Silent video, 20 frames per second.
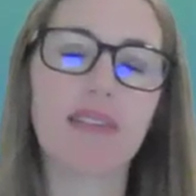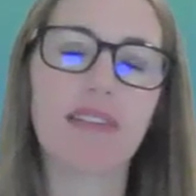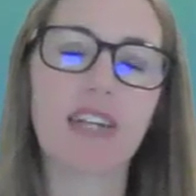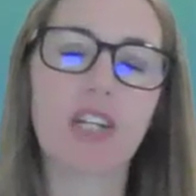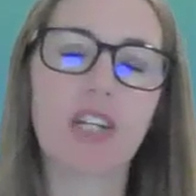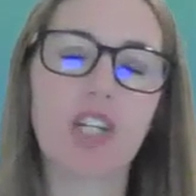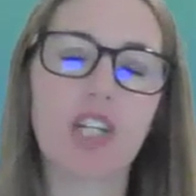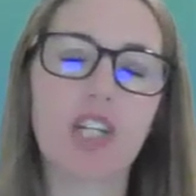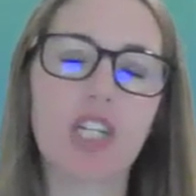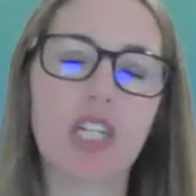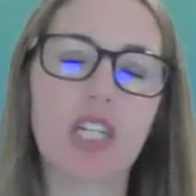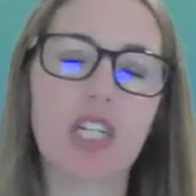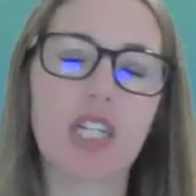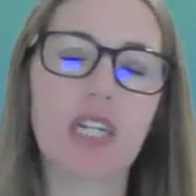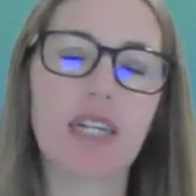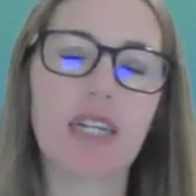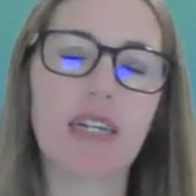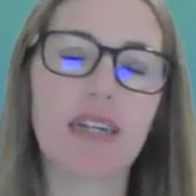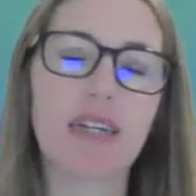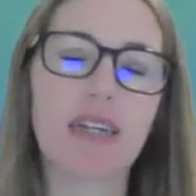section
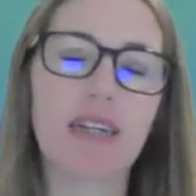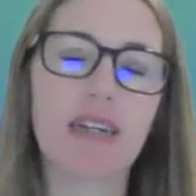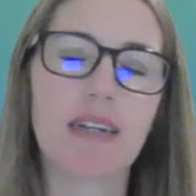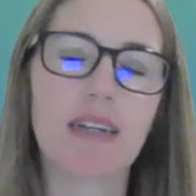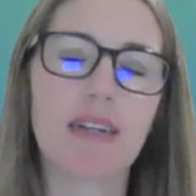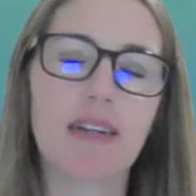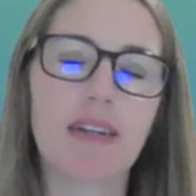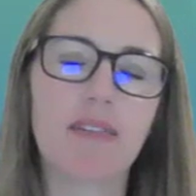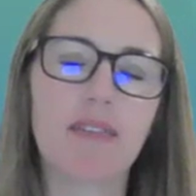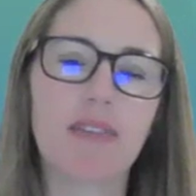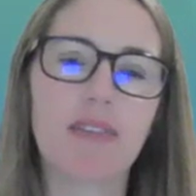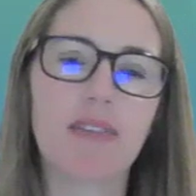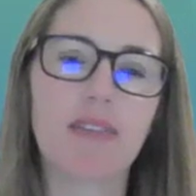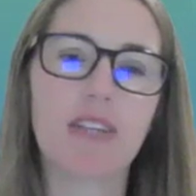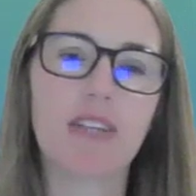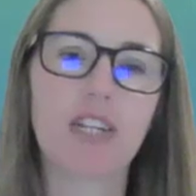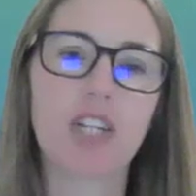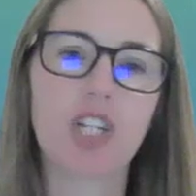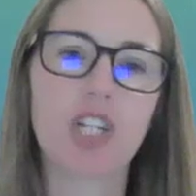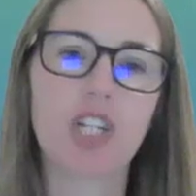of
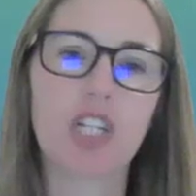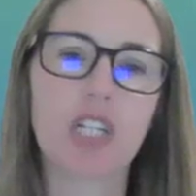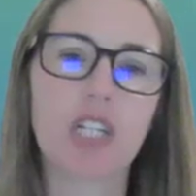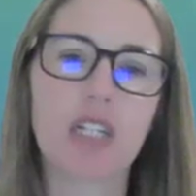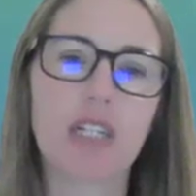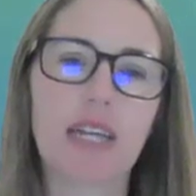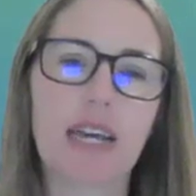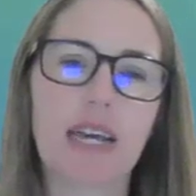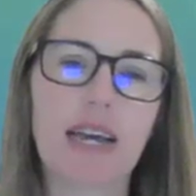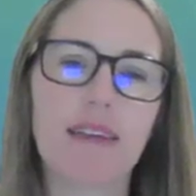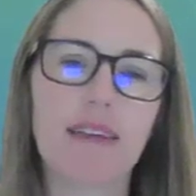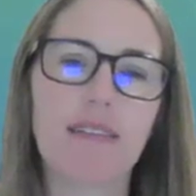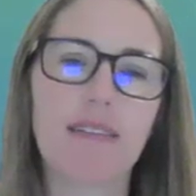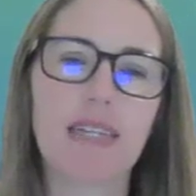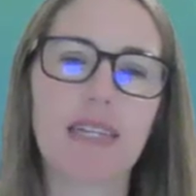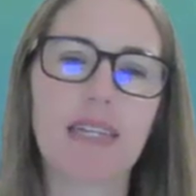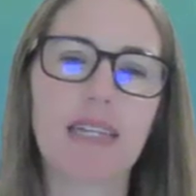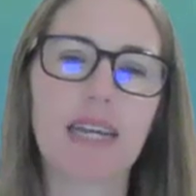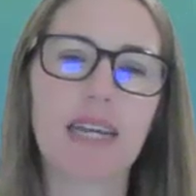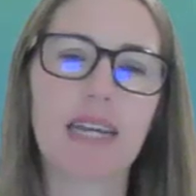discussion
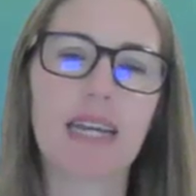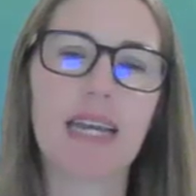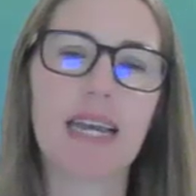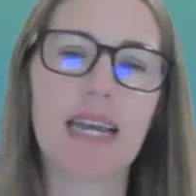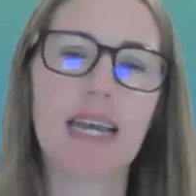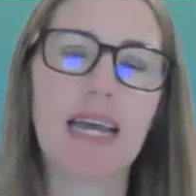asking,